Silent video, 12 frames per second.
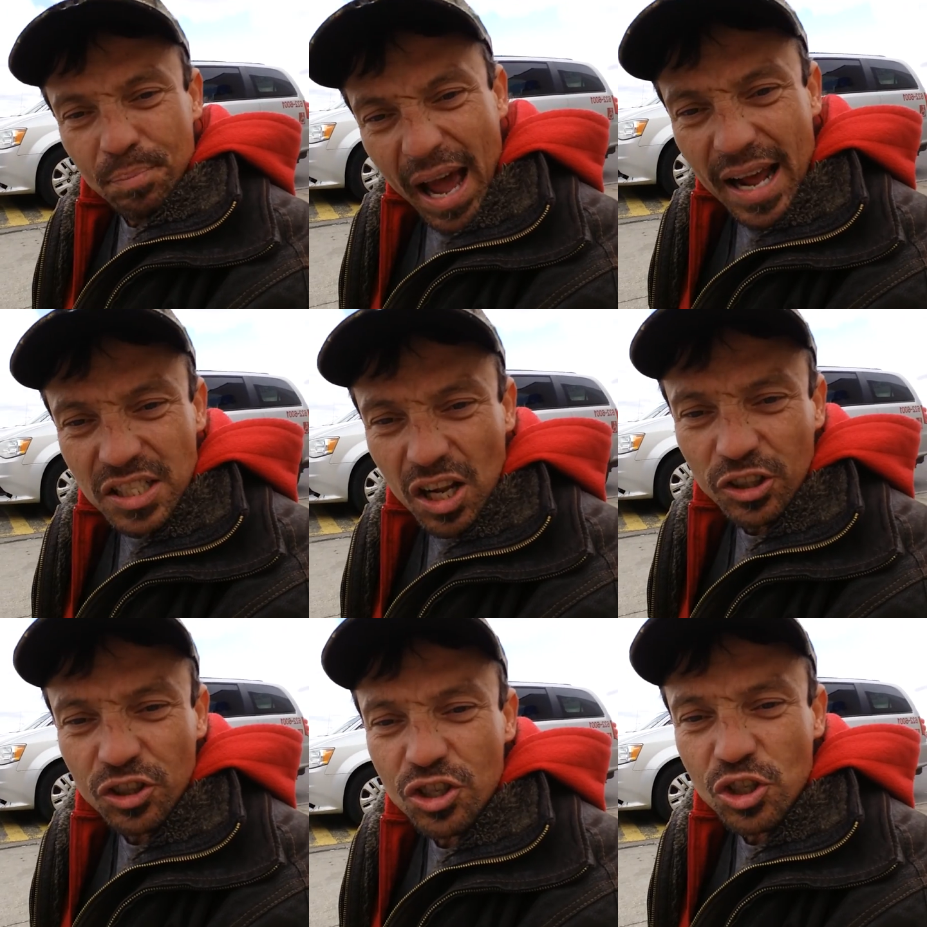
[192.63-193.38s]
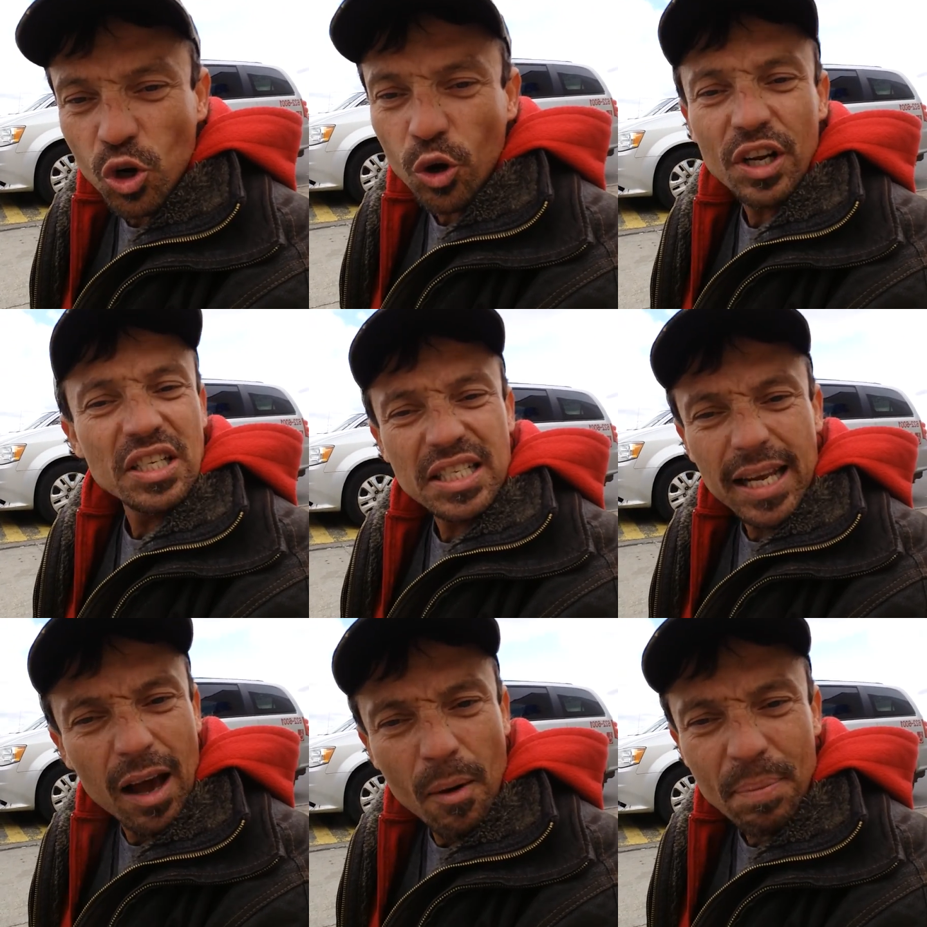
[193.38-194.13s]
Pass on your stories,
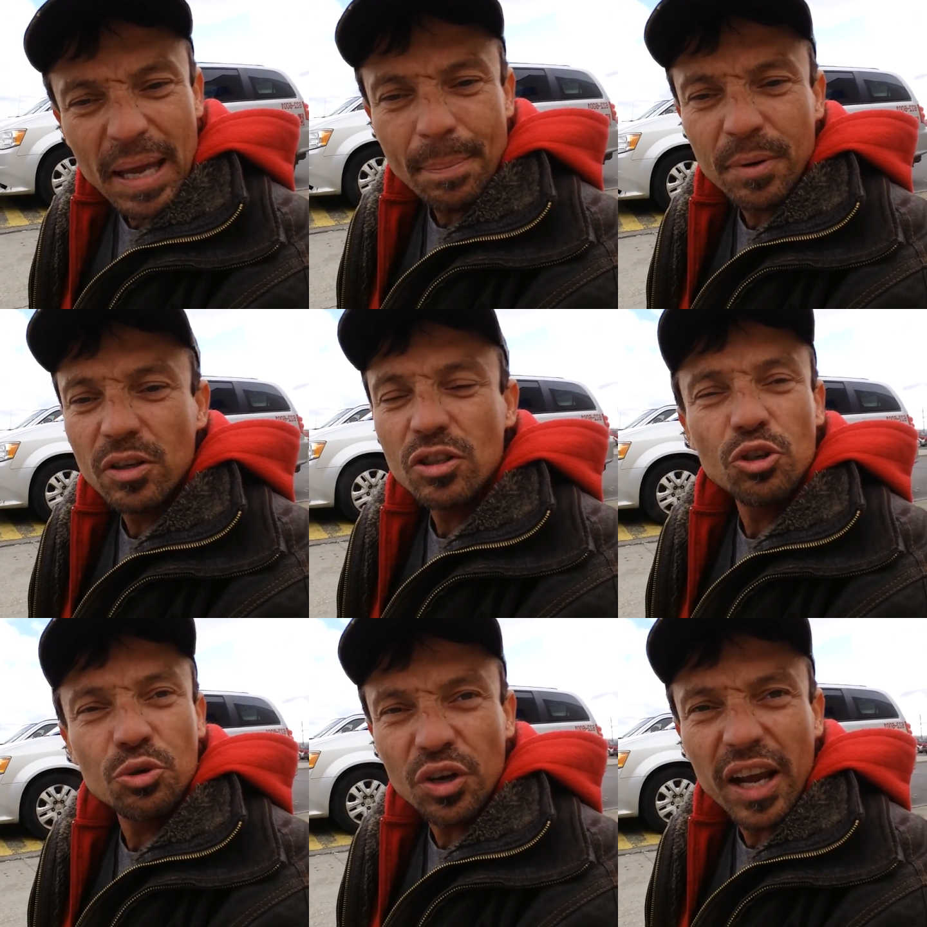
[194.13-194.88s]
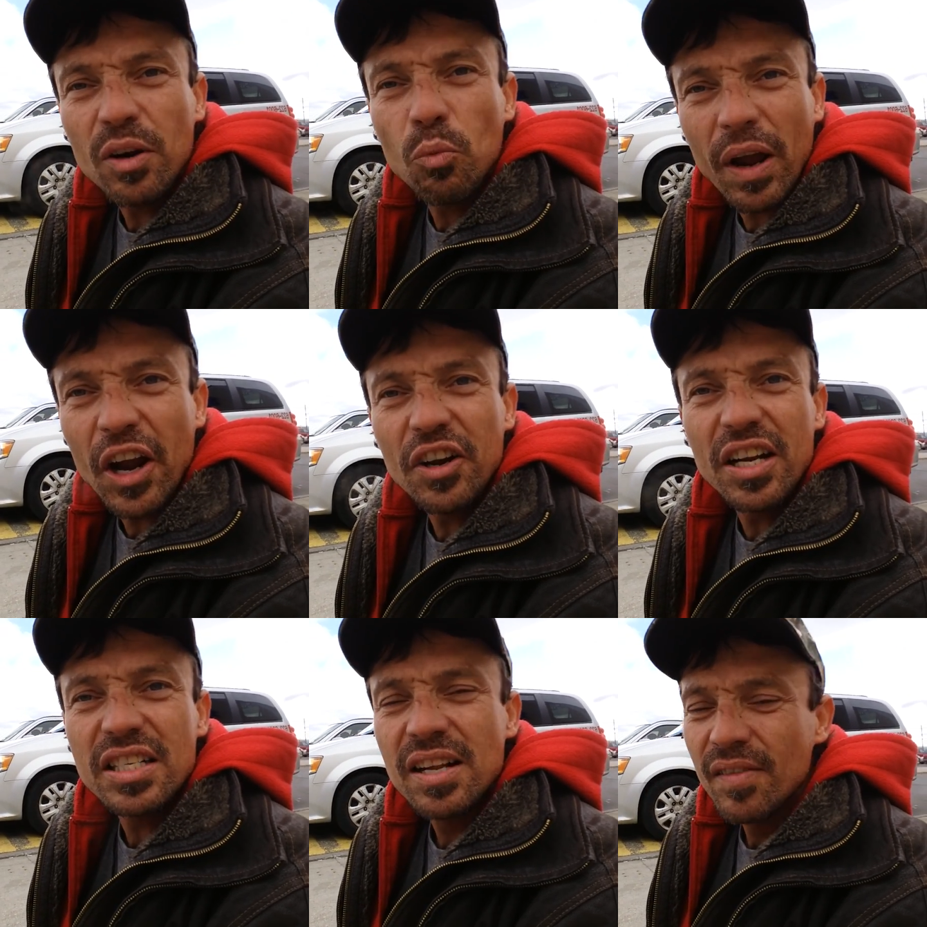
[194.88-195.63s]
tell people, create
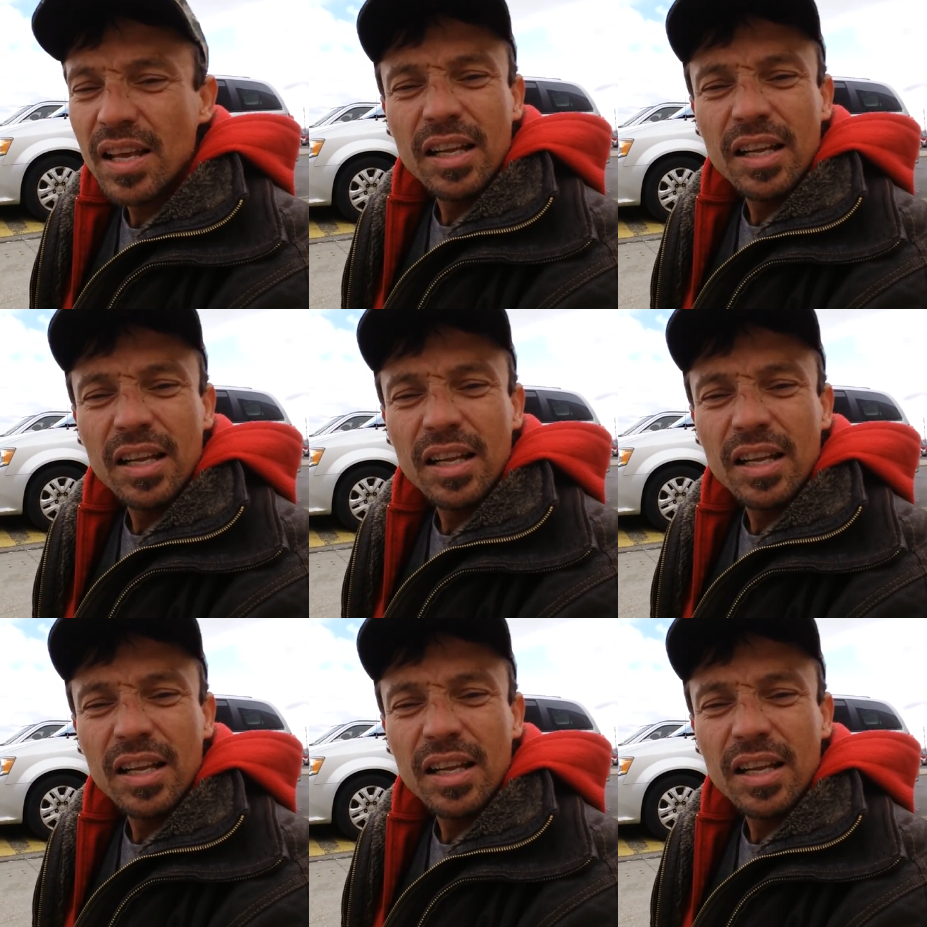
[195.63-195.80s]
awareness.